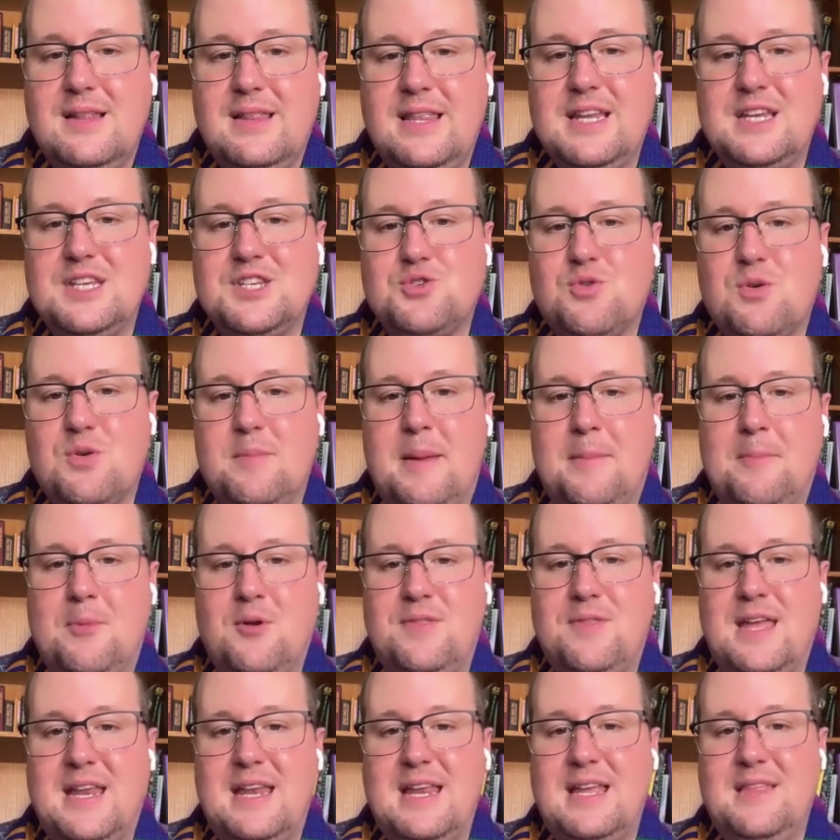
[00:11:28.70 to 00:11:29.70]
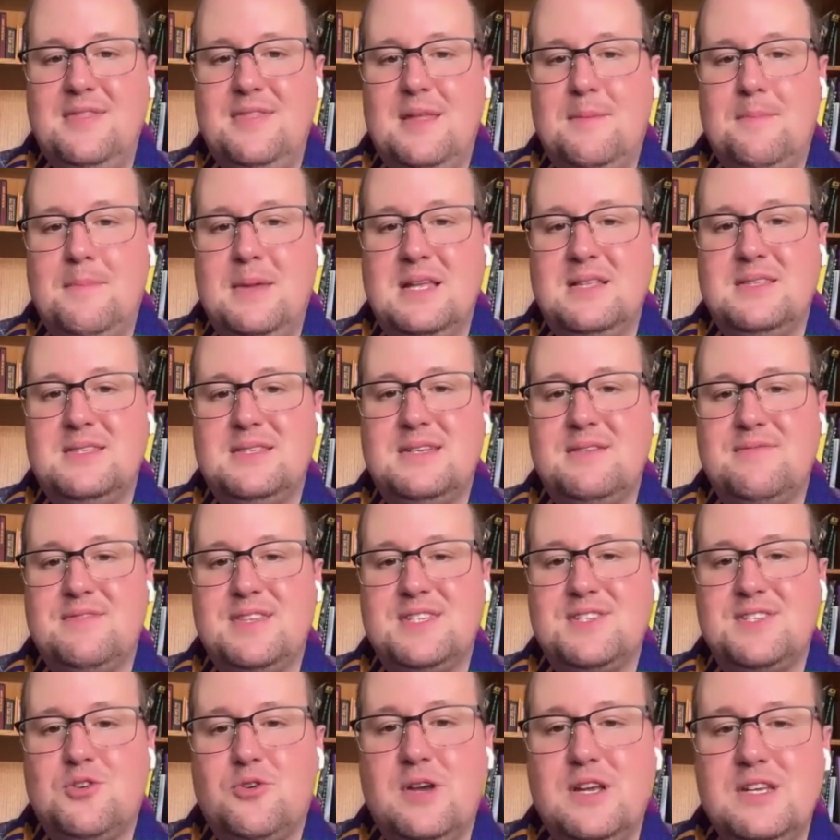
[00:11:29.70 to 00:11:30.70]
Let us remember that in the midst of
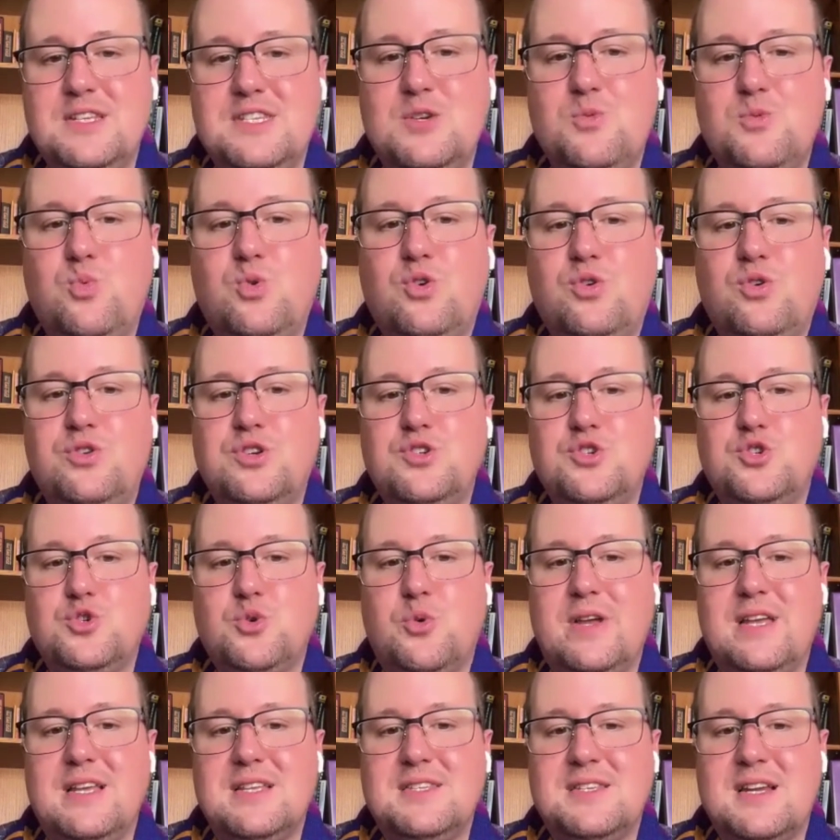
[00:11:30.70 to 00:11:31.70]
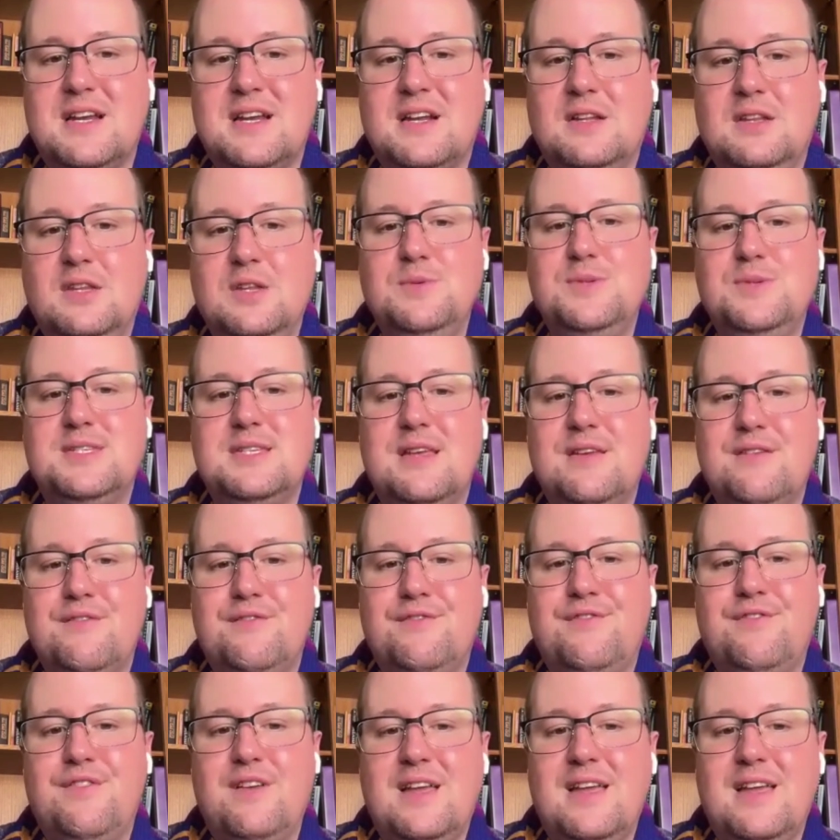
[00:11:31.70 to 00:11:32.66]
this crazy world, joy is not elusive.